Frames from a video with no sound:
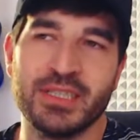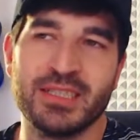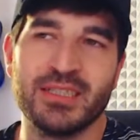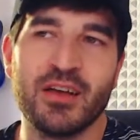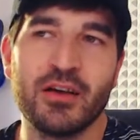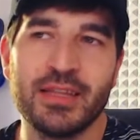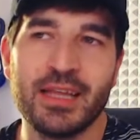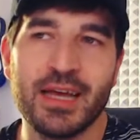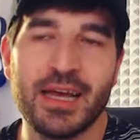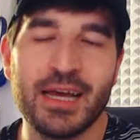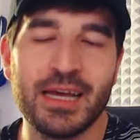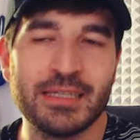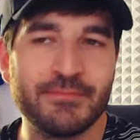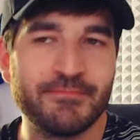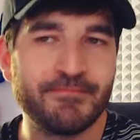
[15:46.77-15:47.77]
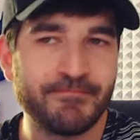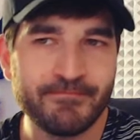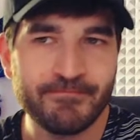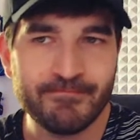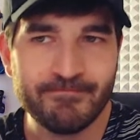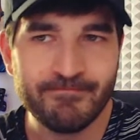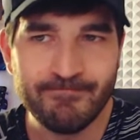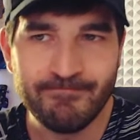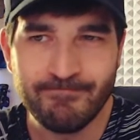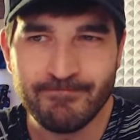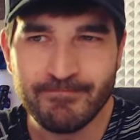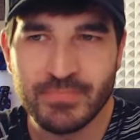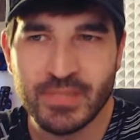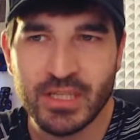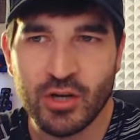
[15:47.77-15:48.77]
not that
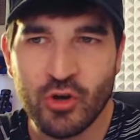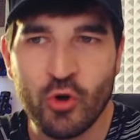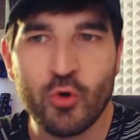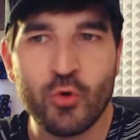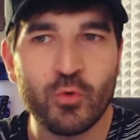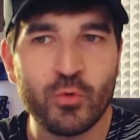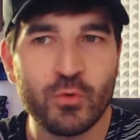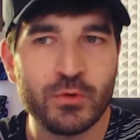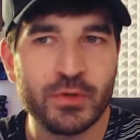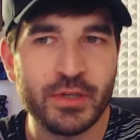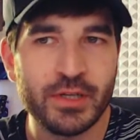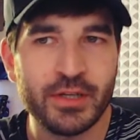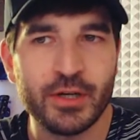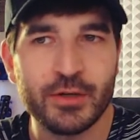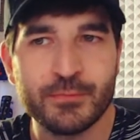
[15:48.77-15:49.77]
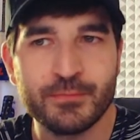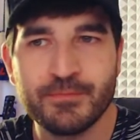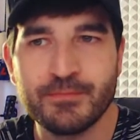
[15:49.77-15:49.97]
cool, you know.